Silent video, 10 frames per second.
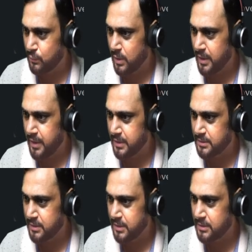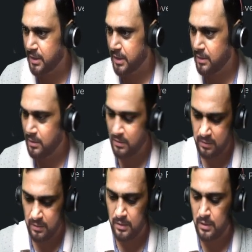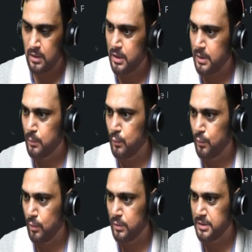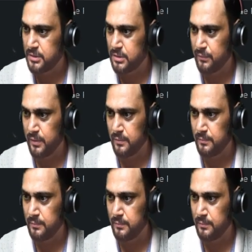Why it is says error? Remove all these stuff here.